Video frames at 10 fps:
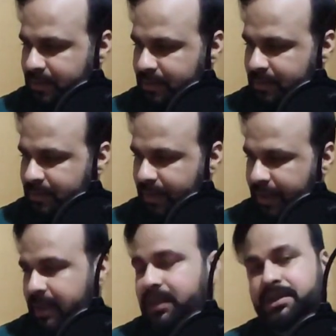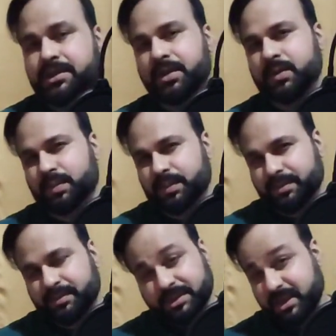Okay, so
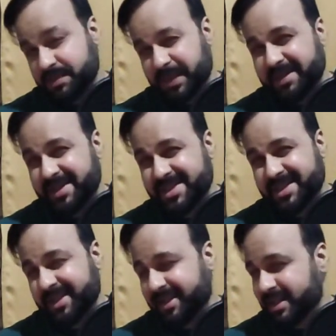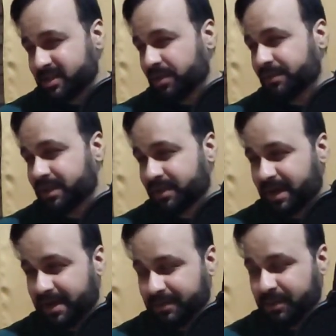just by touching it does not work. You have
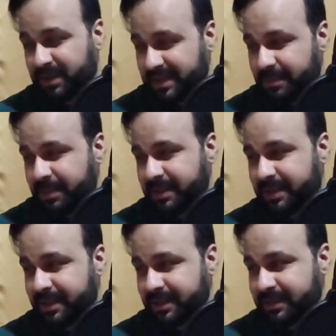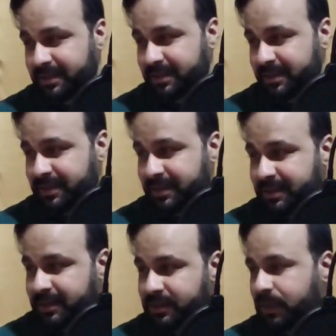to keep it there.
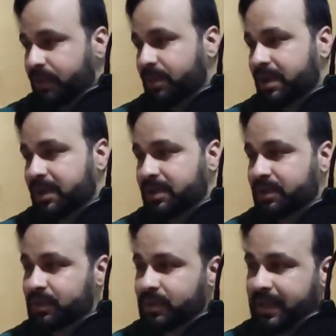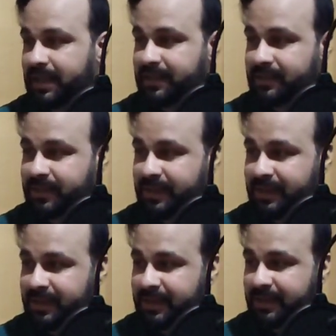So 1 2 and 3,
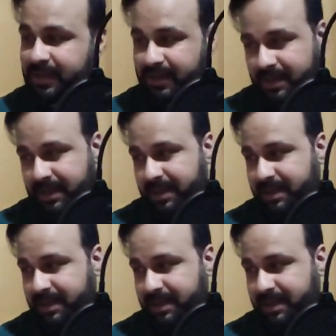and